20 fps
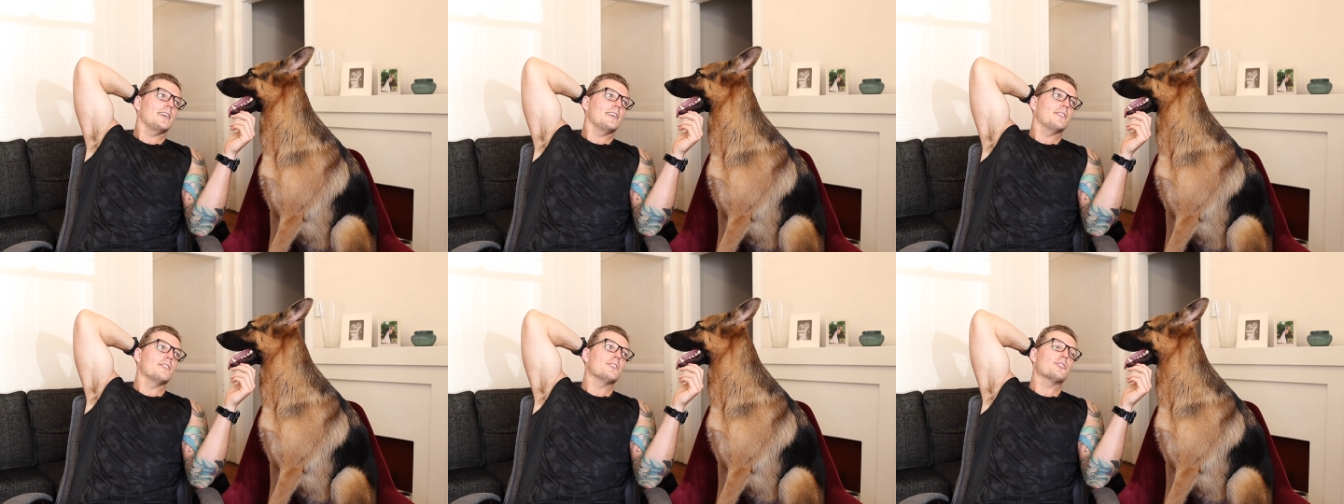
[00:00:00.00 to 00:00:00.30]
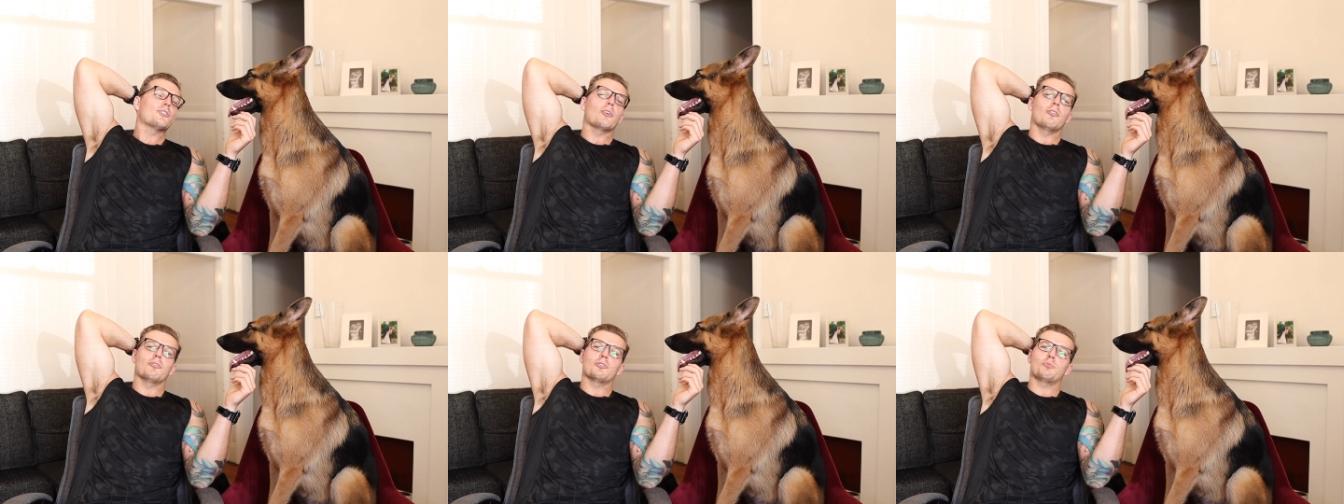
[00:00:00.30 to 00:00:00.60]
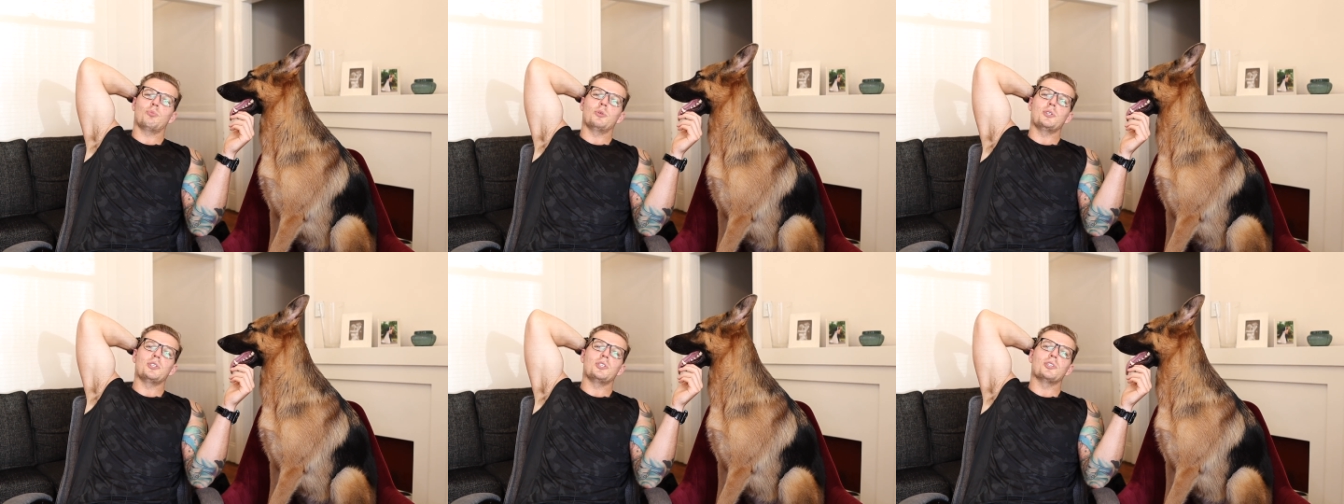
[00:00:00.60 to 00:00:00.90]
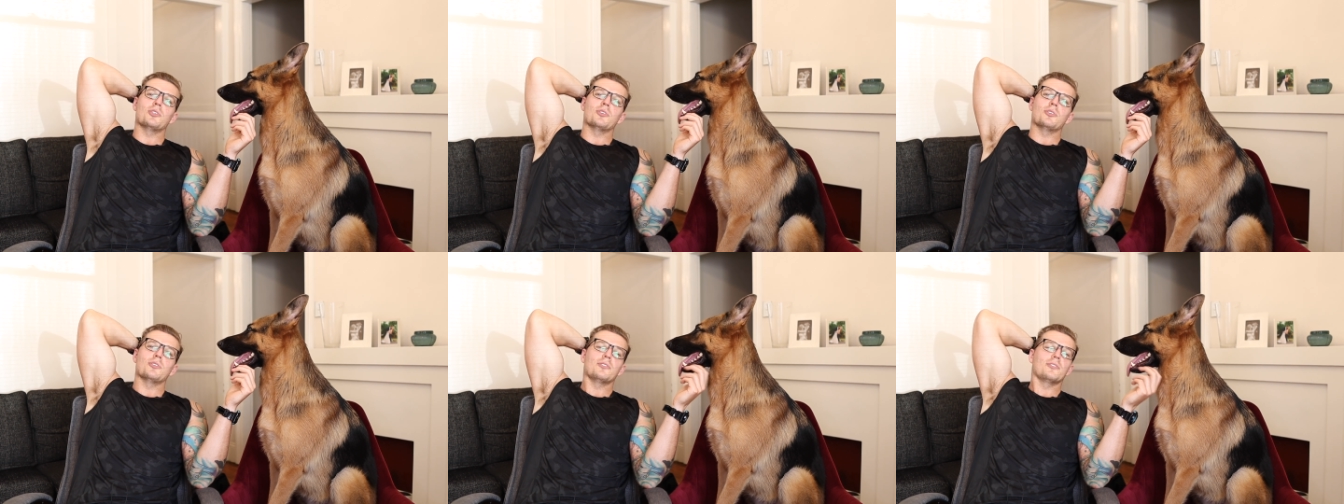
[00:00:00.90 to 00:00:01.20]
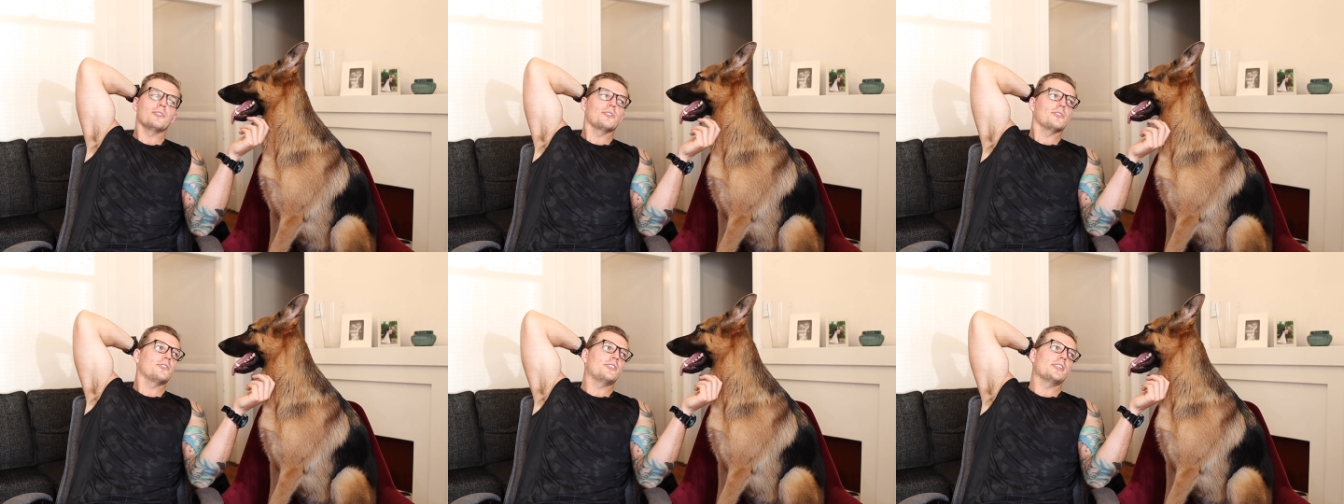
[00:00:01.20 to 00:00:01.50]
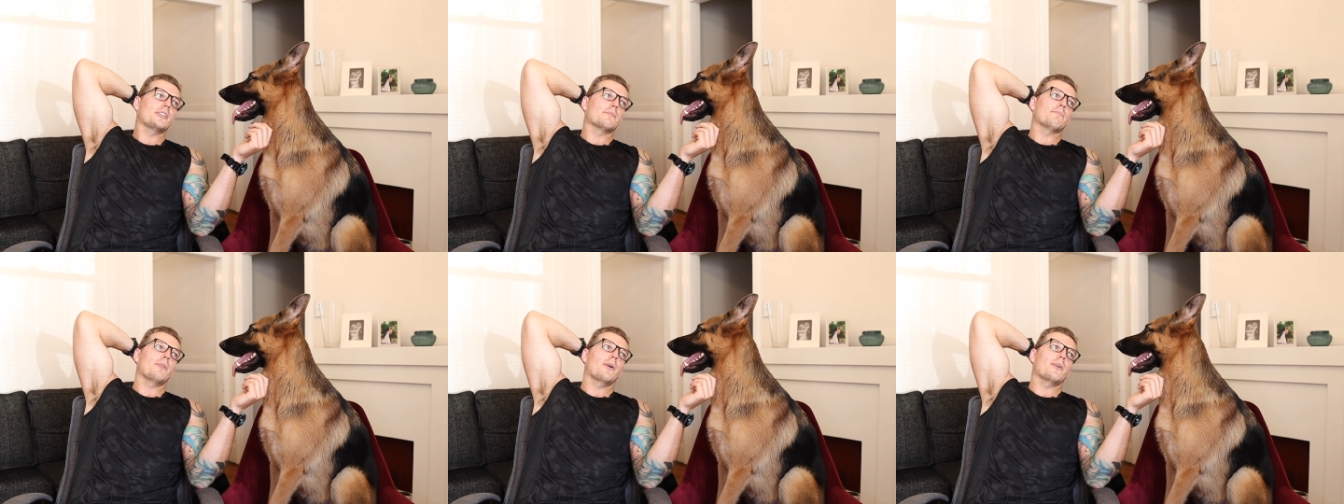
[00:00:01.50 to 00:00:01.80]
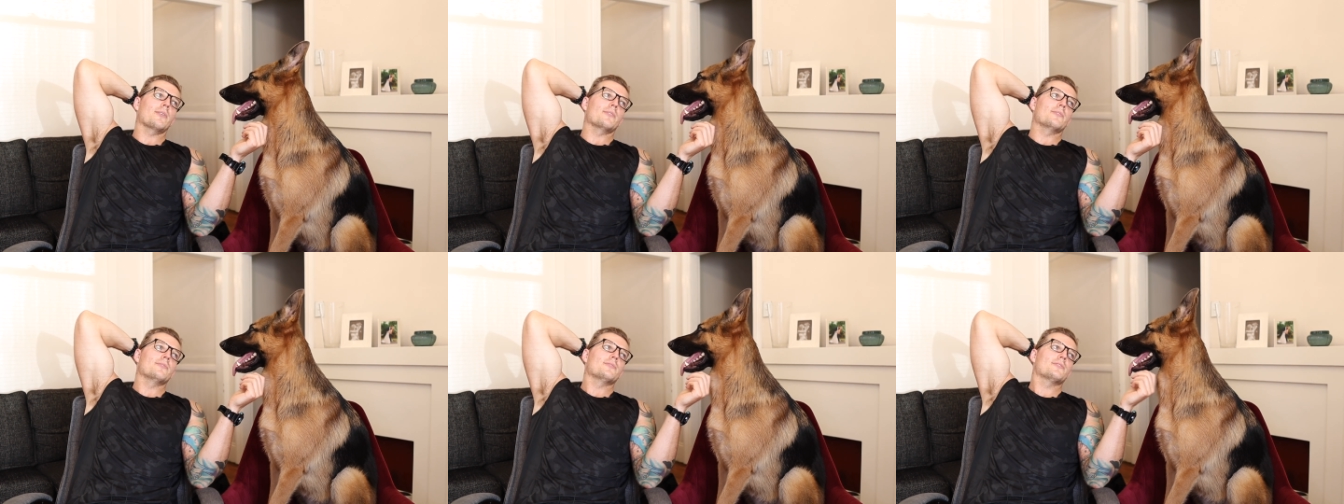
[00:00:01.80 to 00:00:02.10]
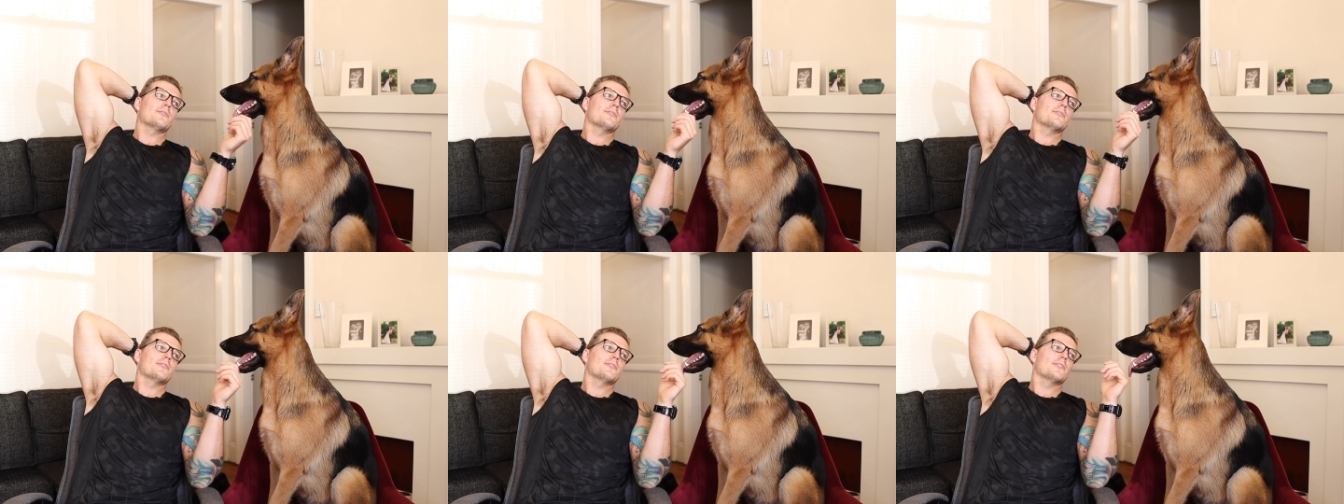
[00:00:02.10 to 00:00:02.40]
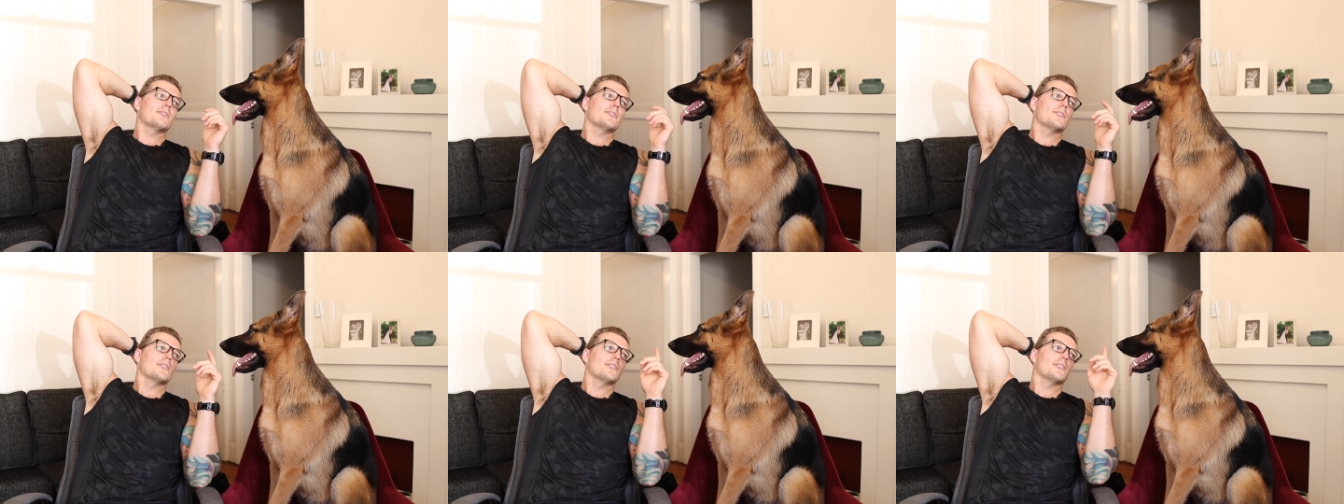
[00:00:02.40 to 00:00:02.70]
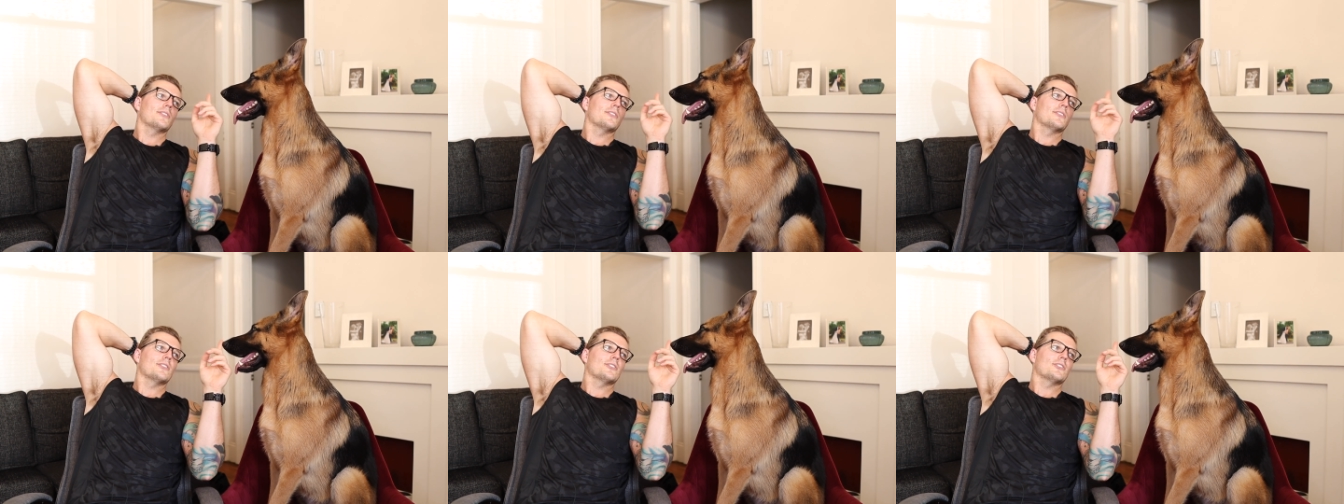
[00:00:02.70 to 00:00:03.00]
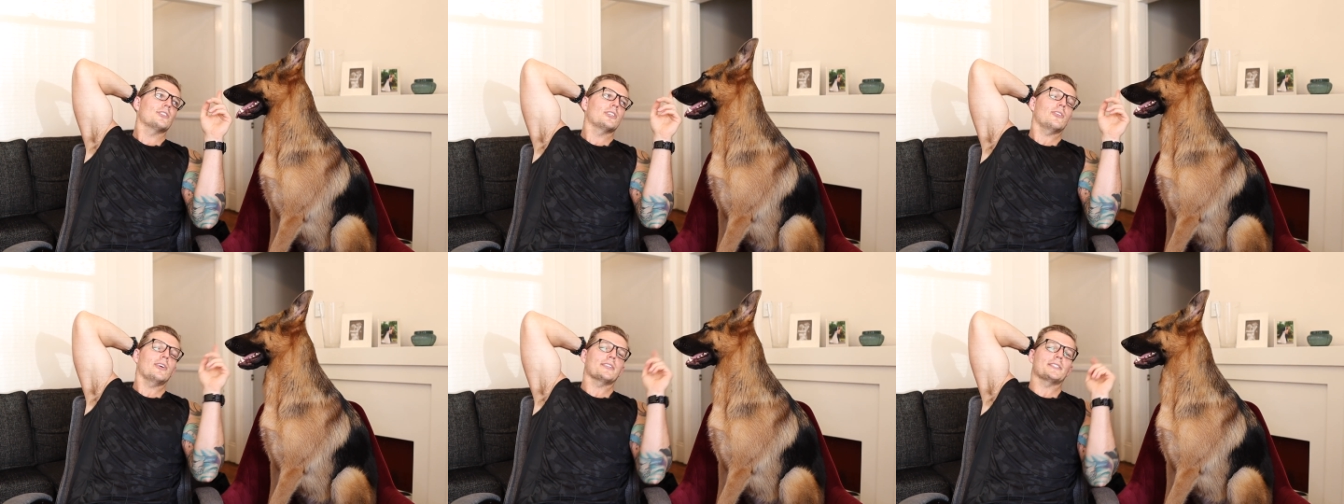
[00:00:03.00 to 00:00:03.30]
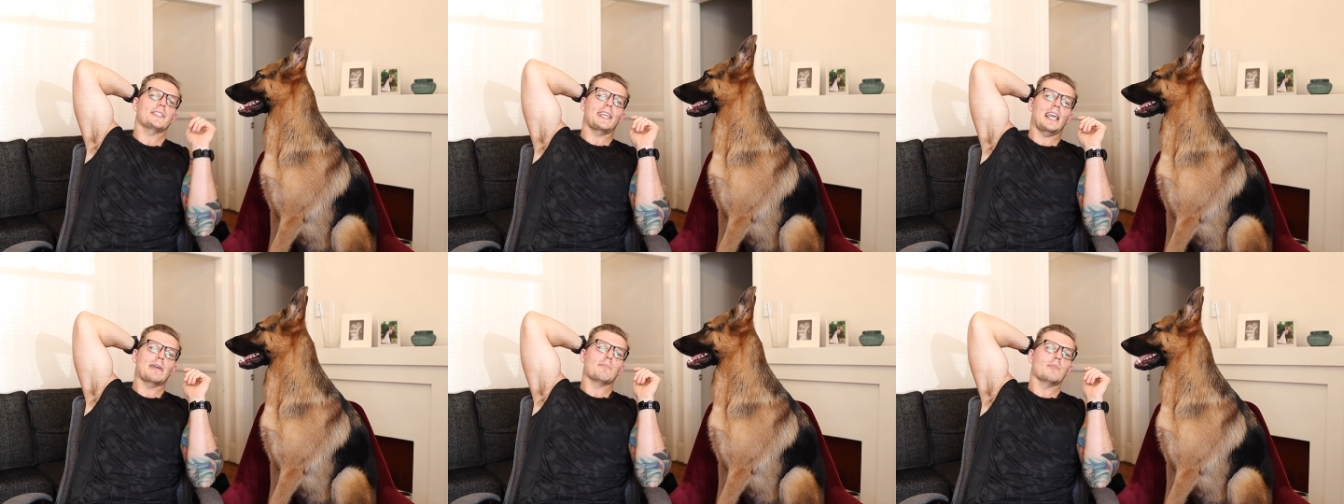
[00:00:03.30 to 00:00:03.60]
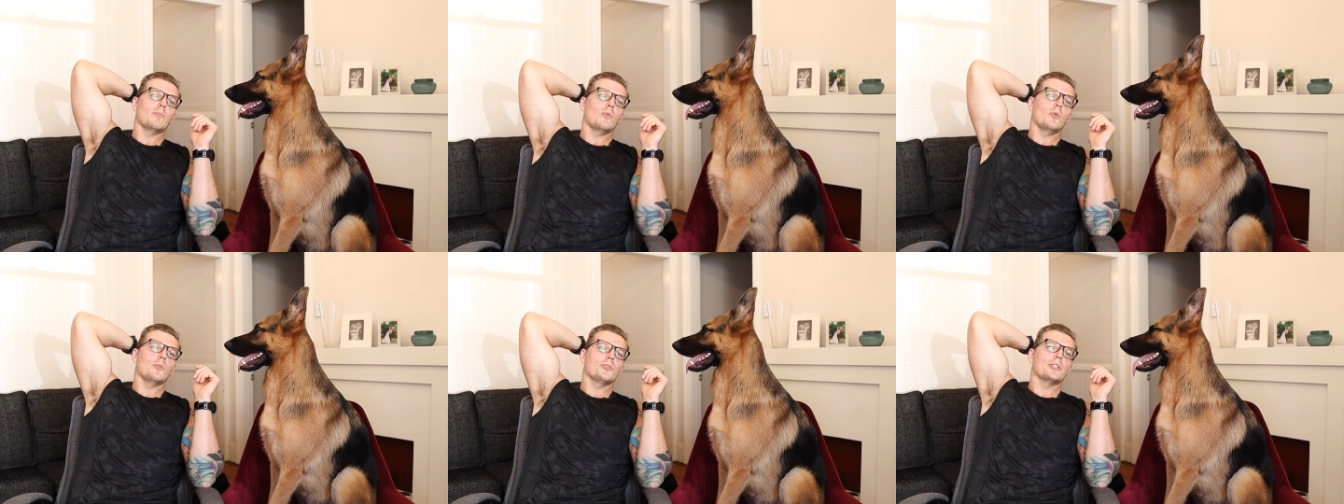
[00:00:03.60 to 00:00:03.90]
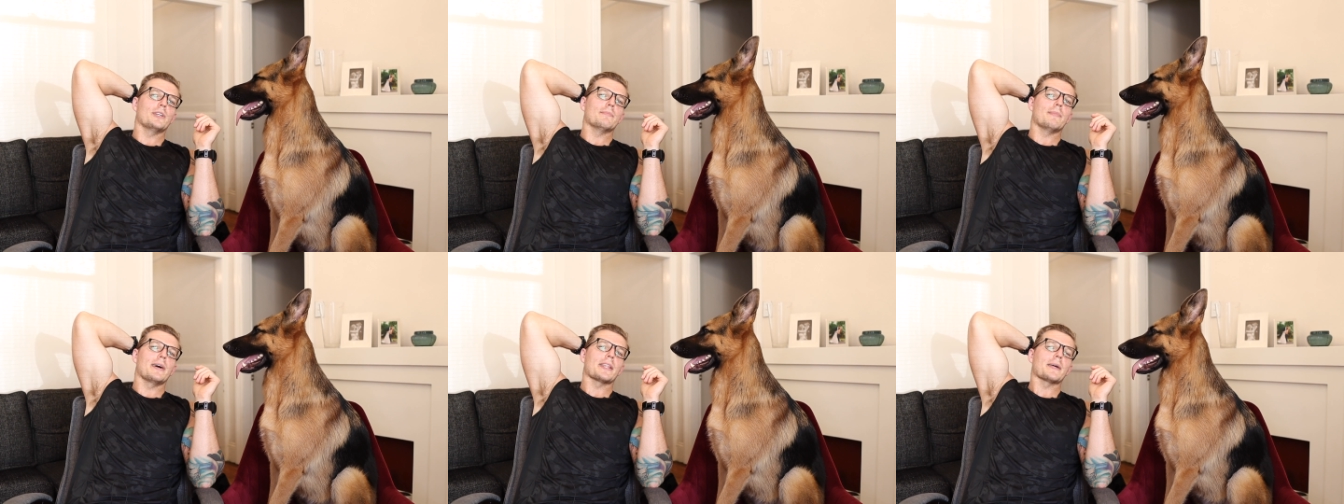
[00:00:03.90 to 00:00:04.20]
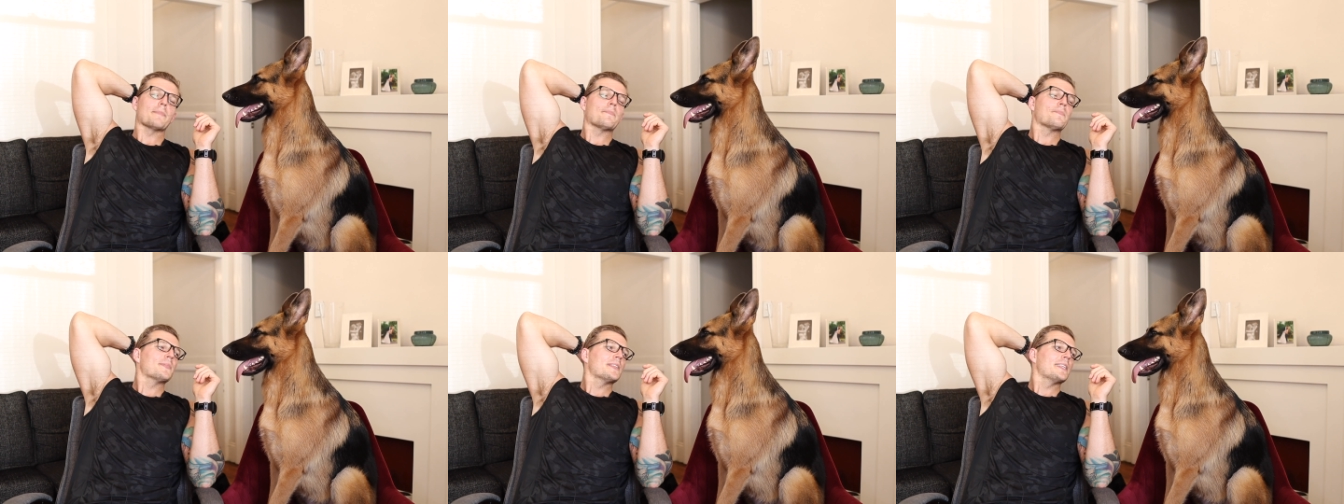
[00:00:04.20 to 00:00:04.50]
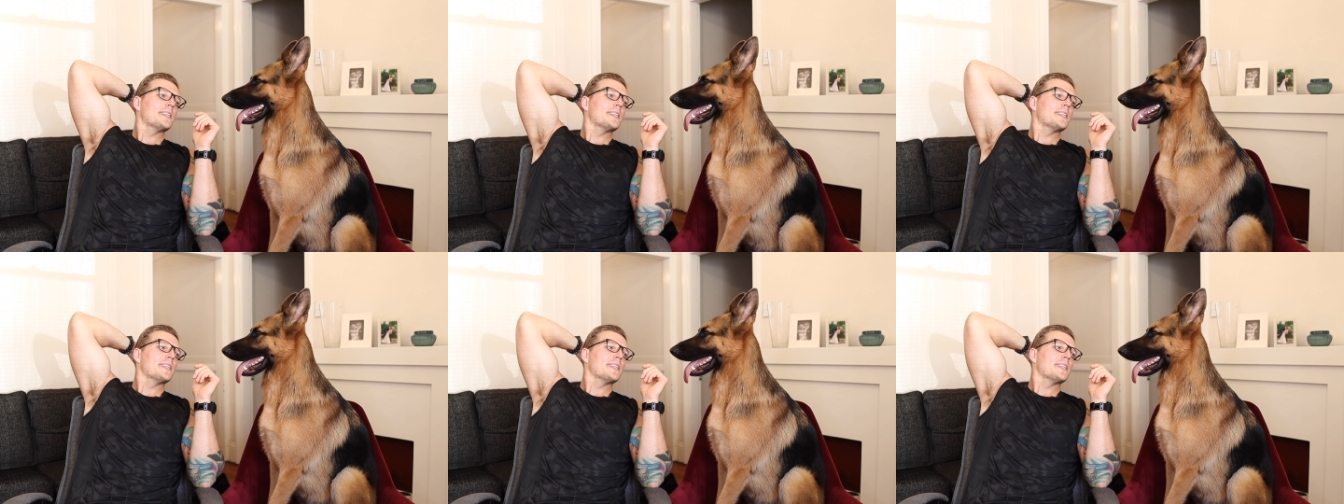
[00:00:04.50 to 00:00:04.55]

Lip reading: This girl's pretty cute. She can pose. She likes the camera more than her mother.